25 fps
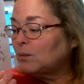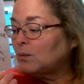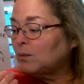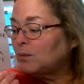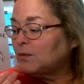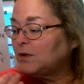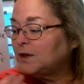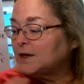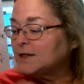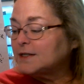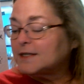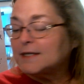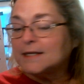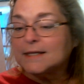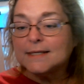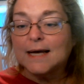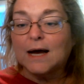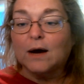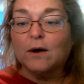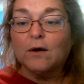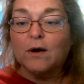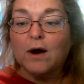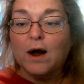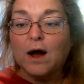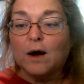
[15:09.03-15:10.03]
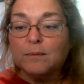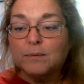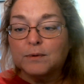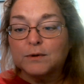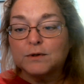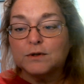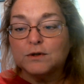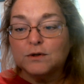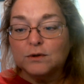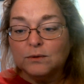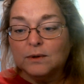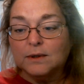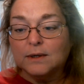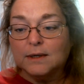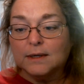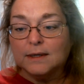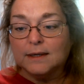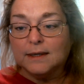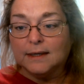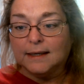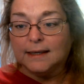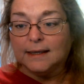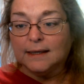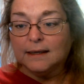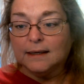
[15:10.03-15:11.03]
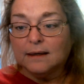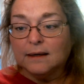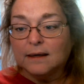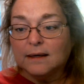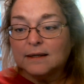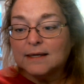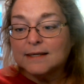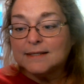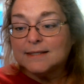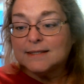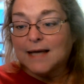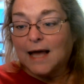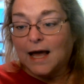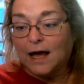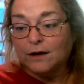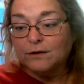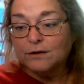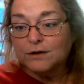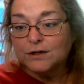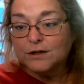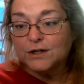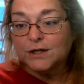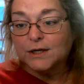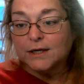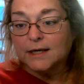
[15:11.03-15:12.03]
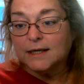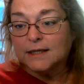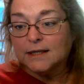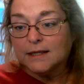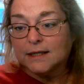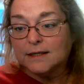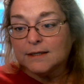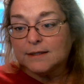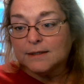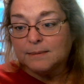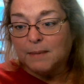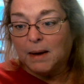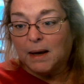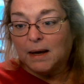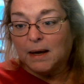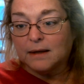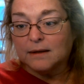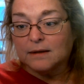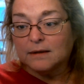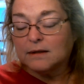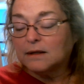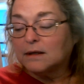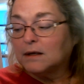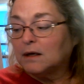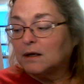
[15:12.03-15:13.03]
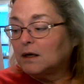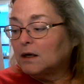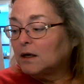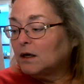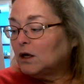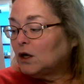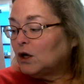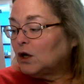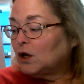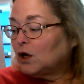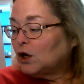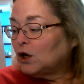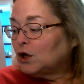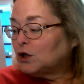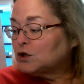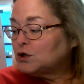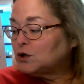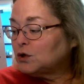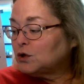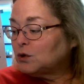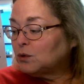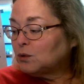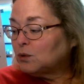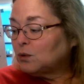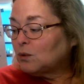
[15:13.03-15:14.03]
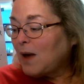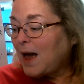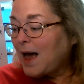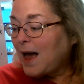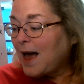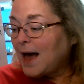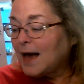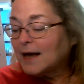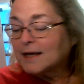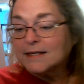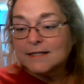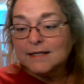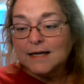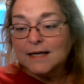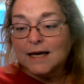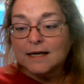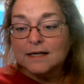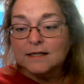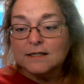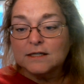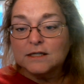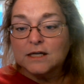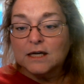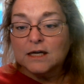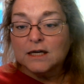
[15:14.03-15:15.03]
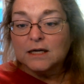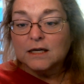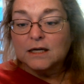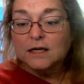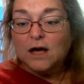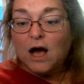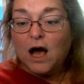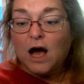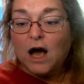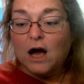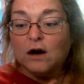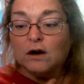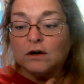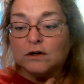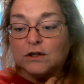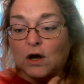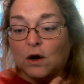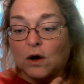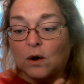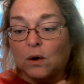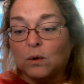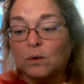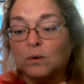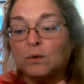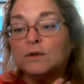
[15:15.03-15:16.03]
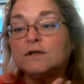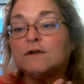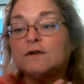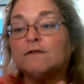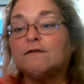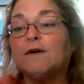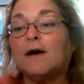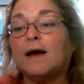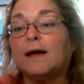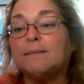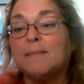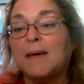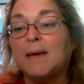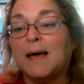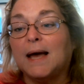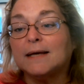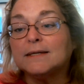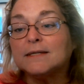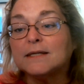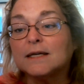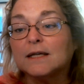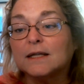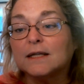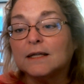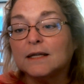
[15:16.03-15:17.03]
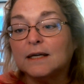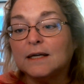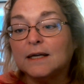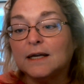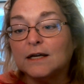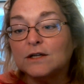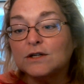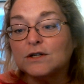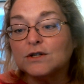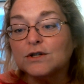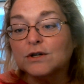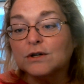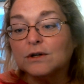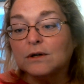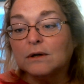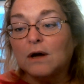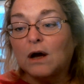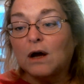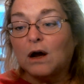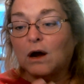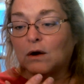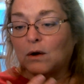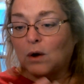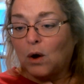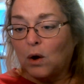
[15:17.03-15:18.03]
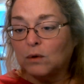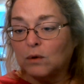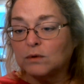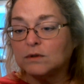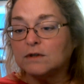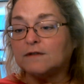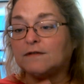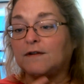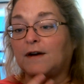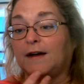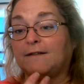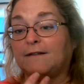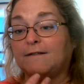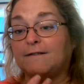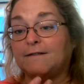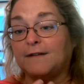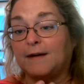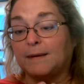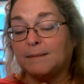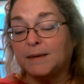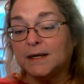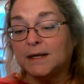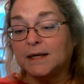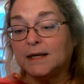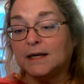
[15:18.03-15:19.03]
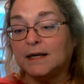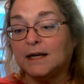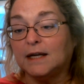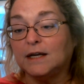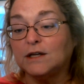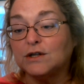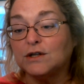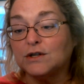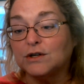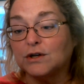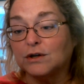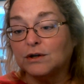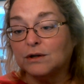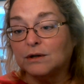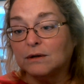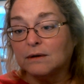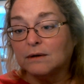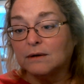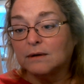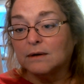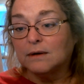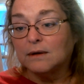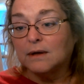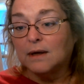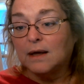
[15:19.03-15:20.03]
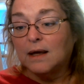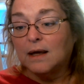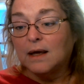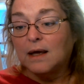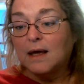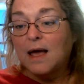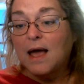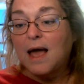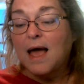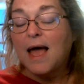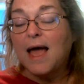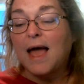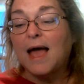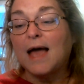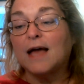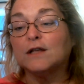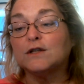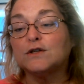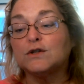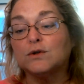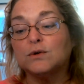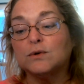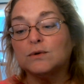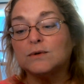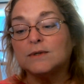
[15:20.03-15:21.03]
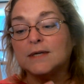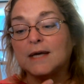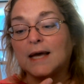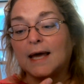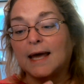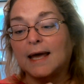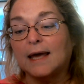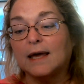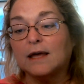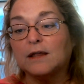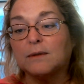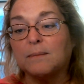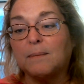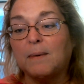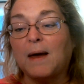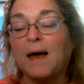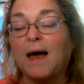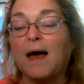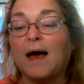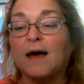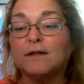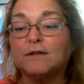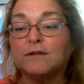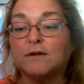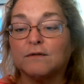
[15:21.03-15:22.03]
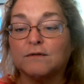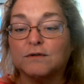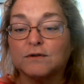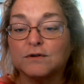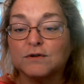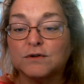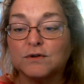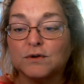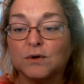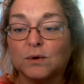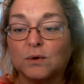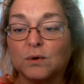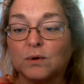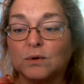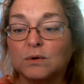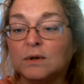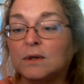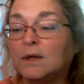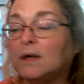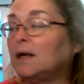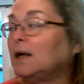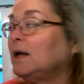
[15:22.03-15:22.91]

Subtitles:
this is our opportunity, this energy in this month, to access our own divine masculine nature, our own divine feminine nature, and to take the path of the soul.